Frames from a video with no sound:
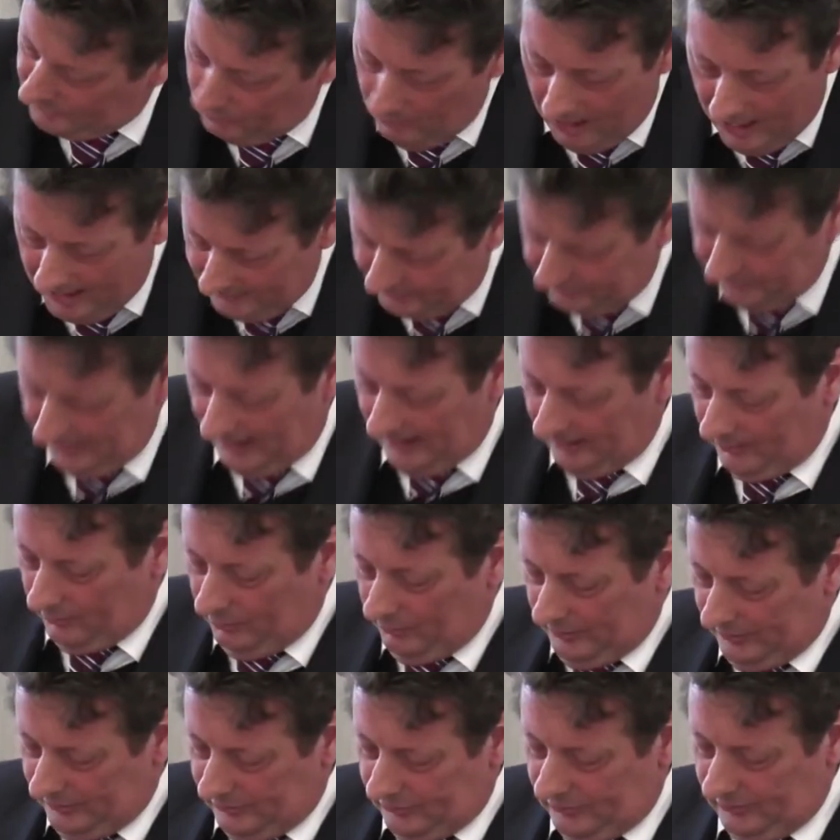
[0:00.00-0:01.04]
you asked that
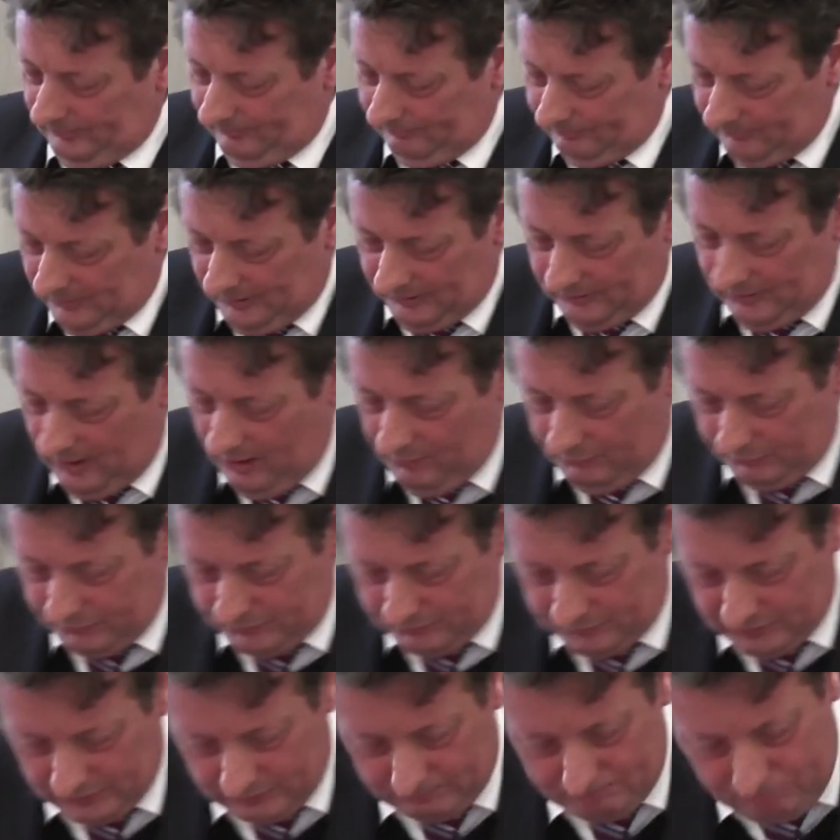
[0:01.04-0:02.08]
question. I know it was
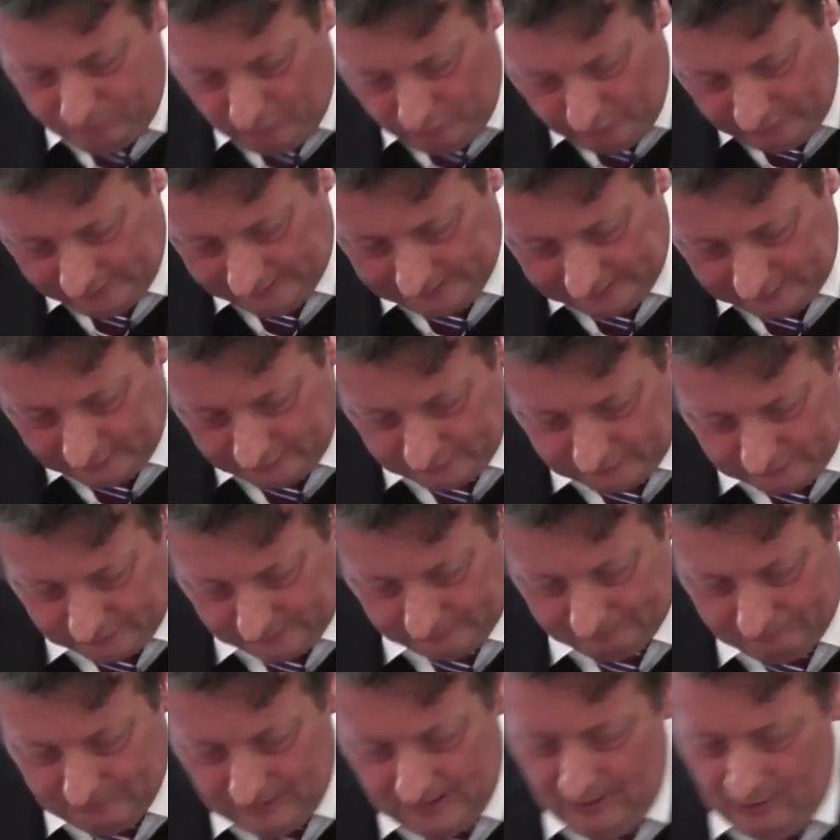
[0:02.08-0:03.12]
just burning on you.
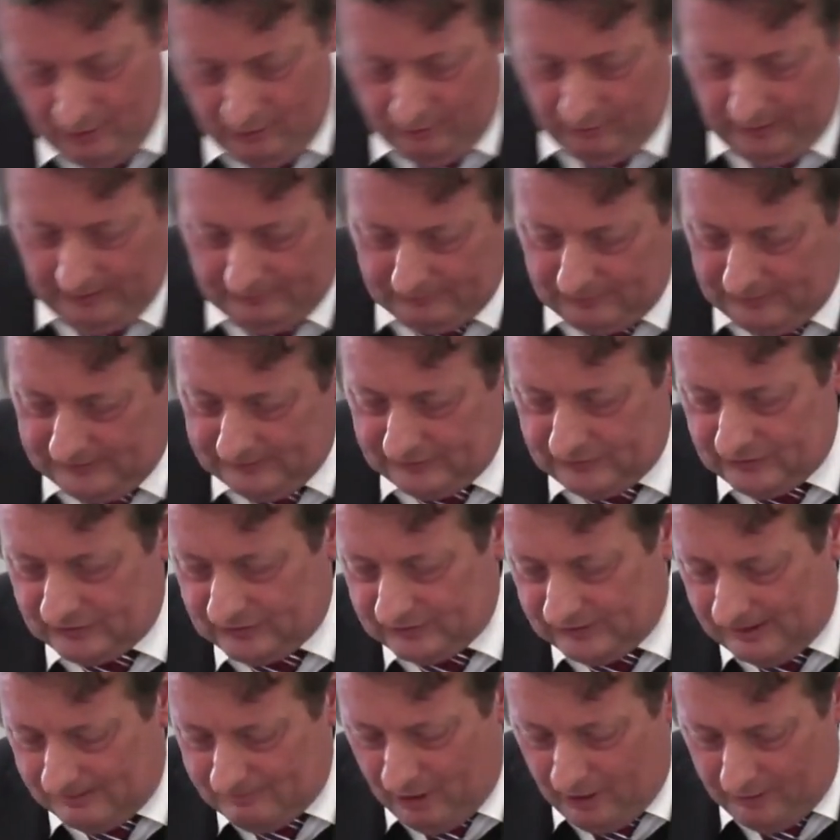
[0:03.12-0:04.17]
All right, let's just
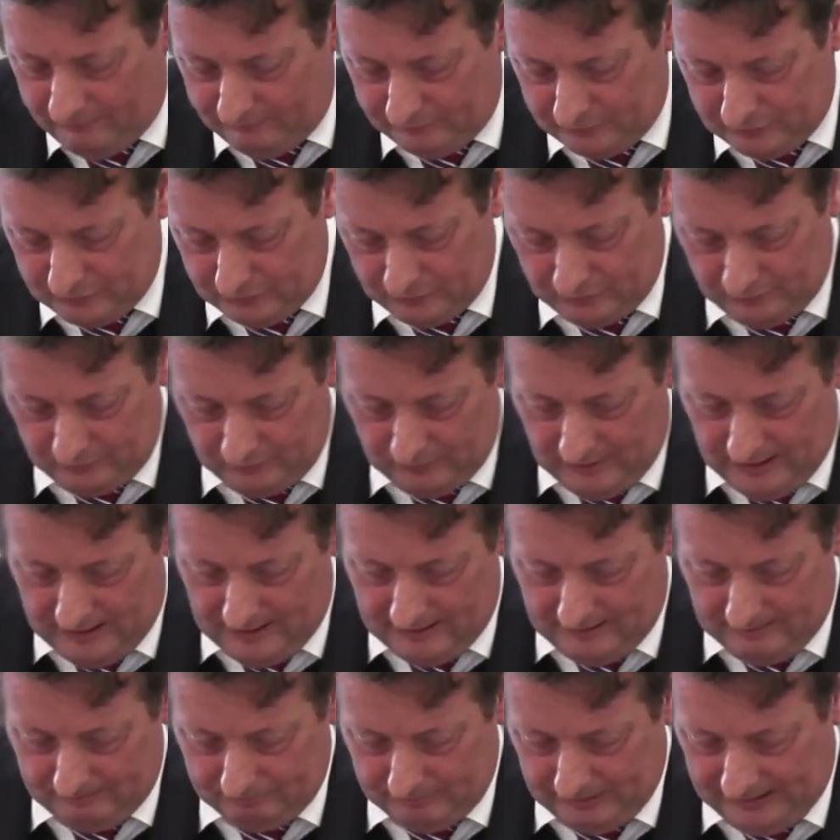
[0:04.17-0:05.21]
come over
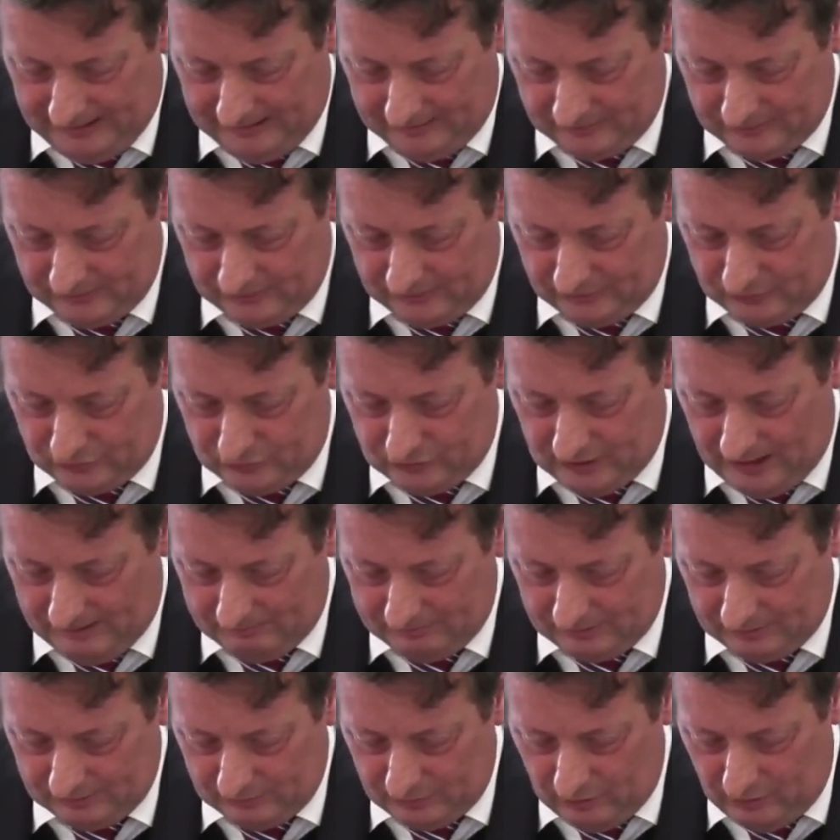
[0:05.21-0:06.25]
to Exodus
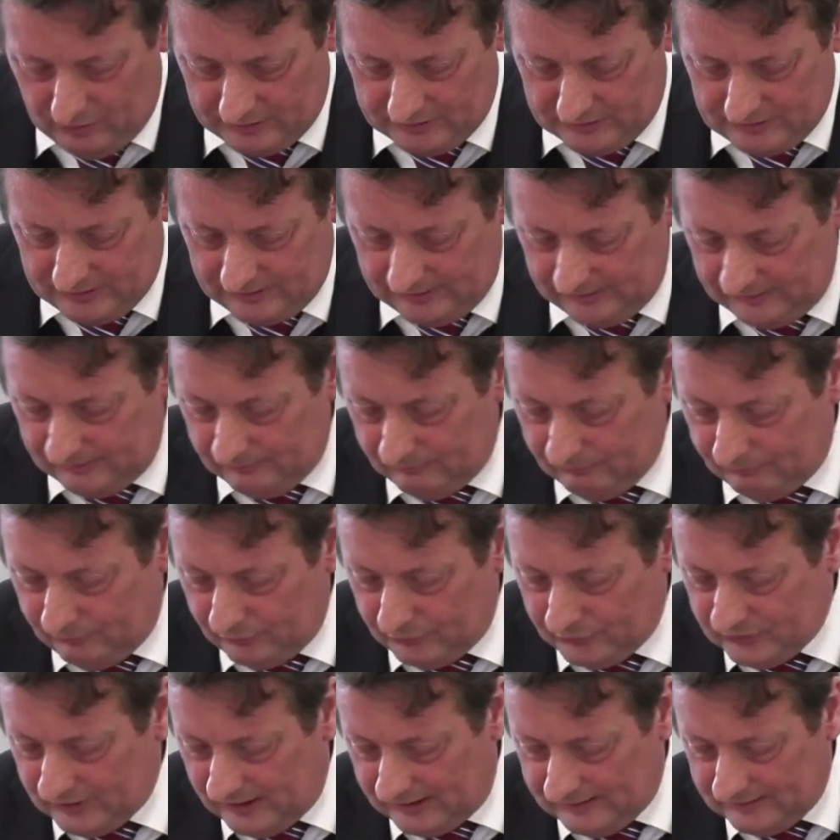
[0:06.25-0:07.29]
chapter 19,
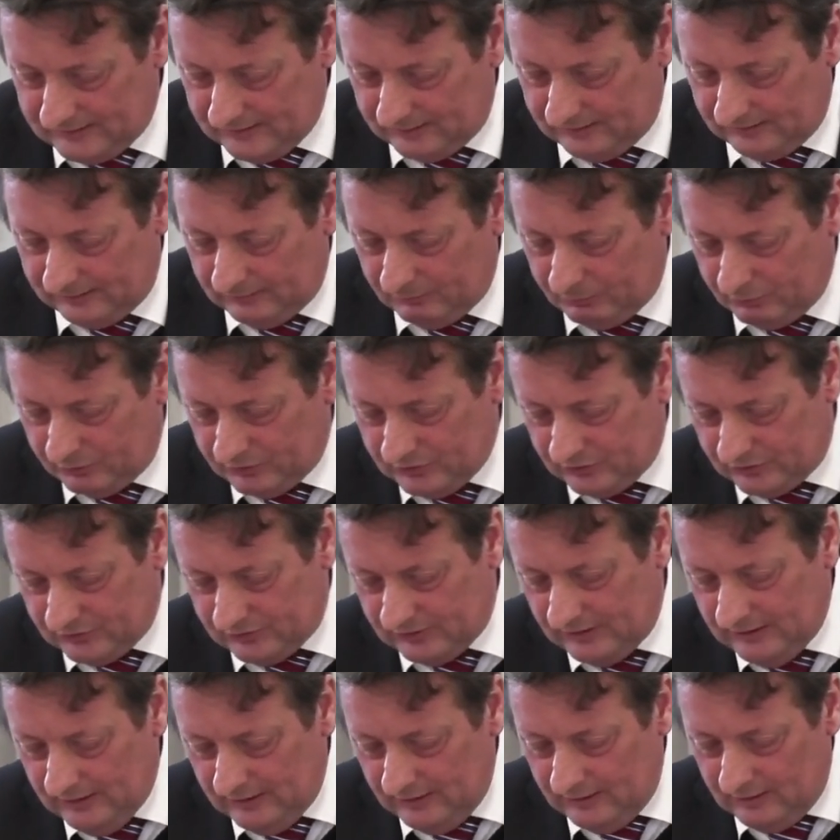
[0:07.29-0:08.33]
verse 18, and we'll just
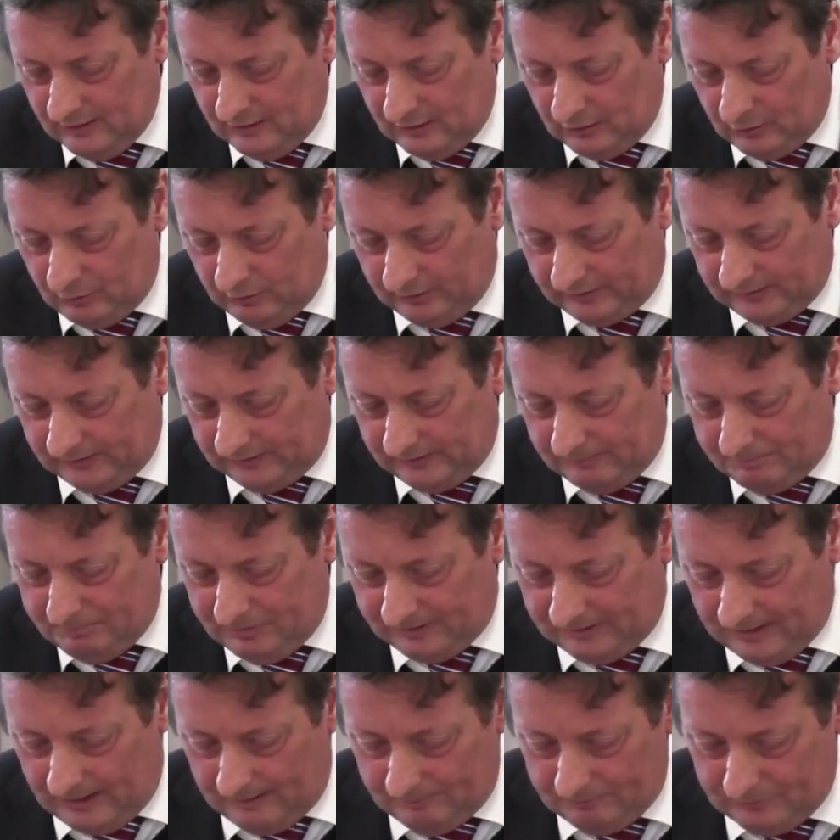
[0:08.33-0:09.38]
quickly
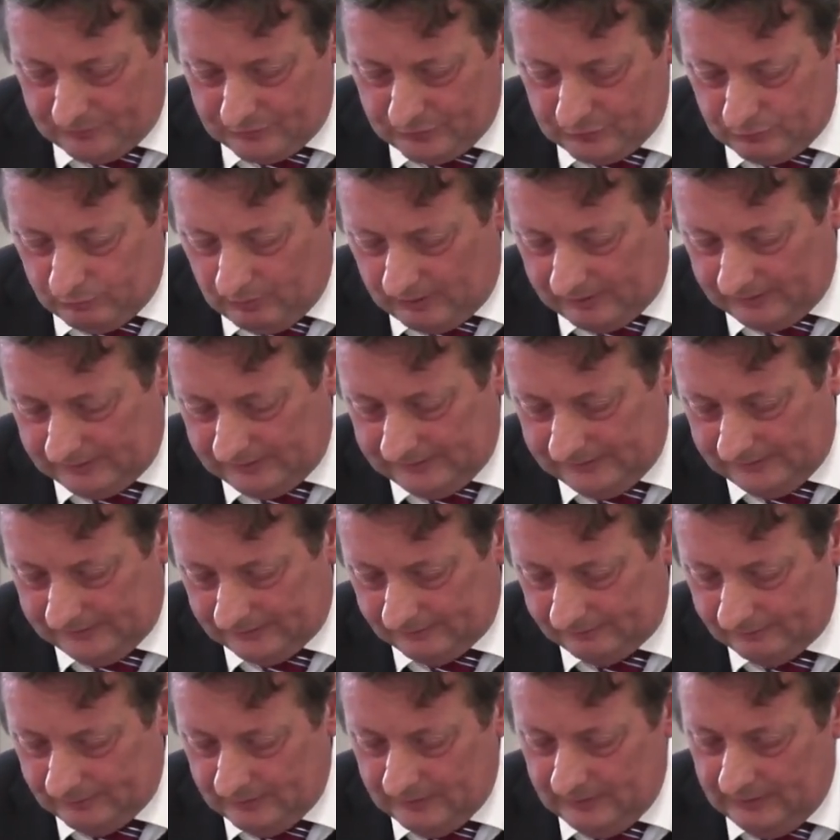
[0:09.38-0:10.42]
pick up this one here.
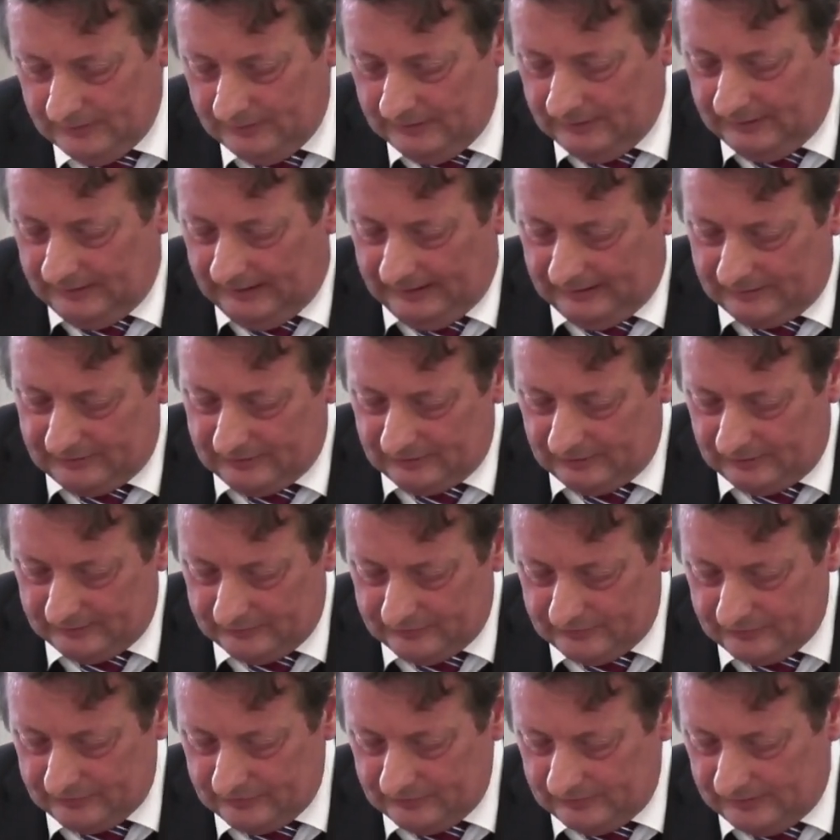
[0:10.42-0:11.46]

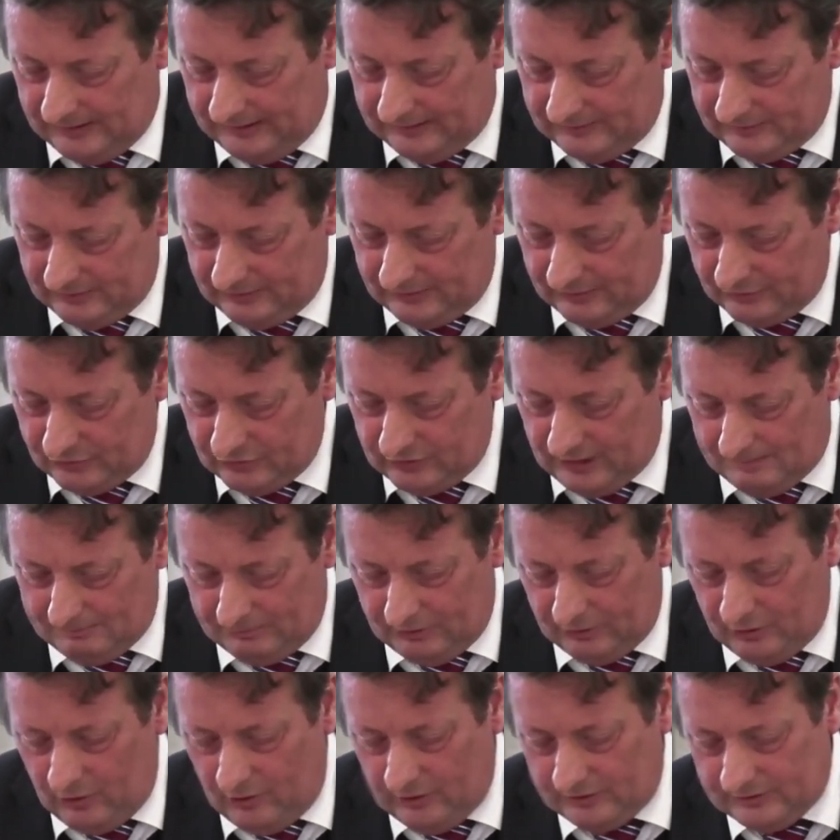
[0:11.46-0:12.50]
Exodus chapter
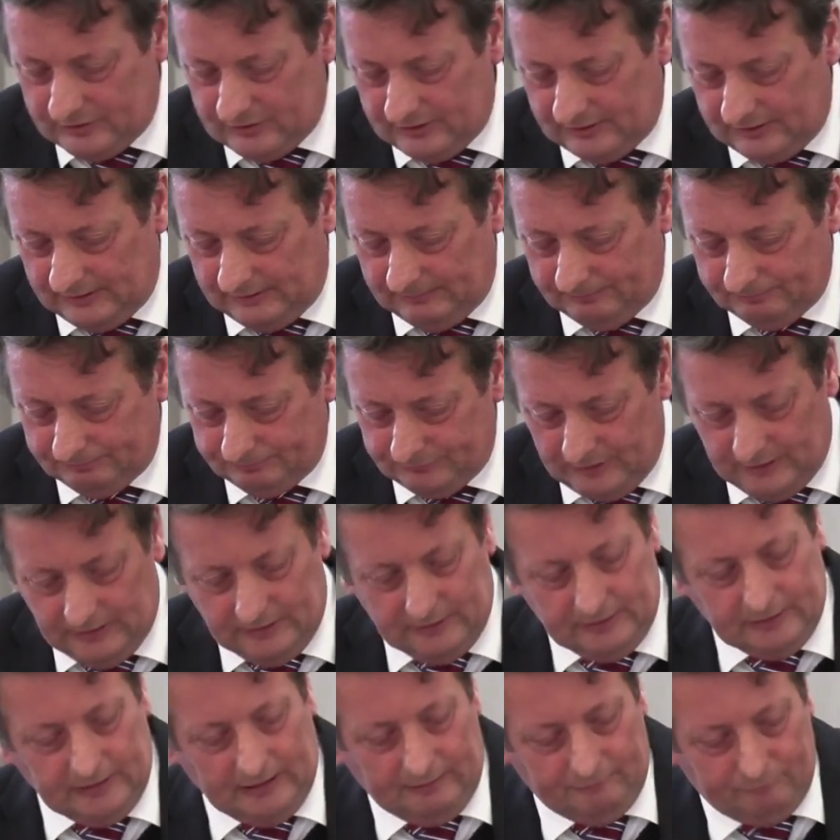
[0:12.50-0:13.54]
19
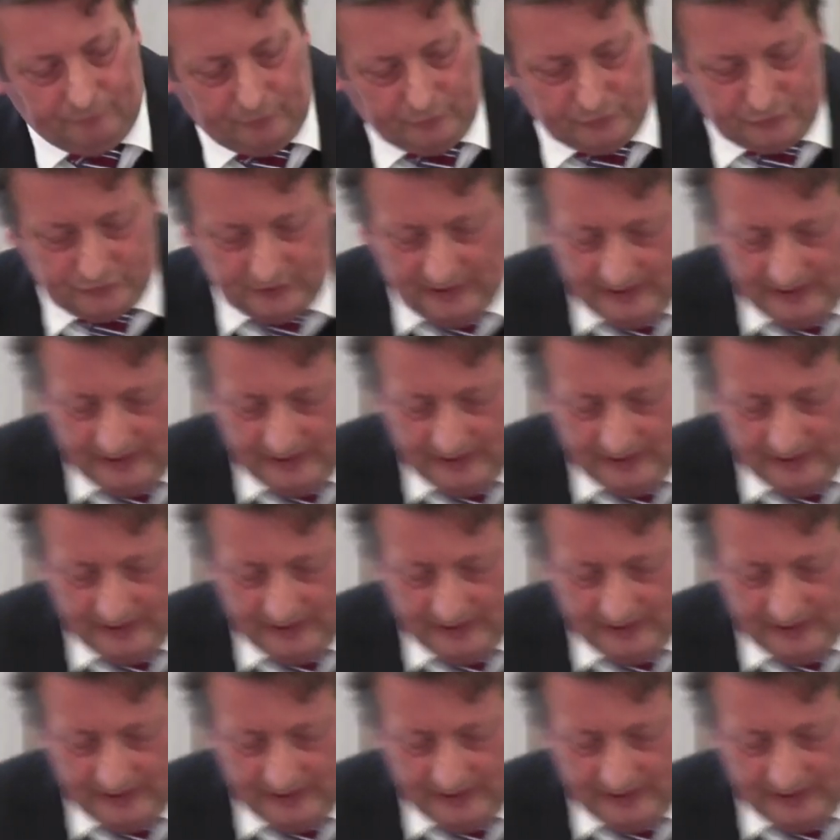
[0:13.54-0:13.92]
and verse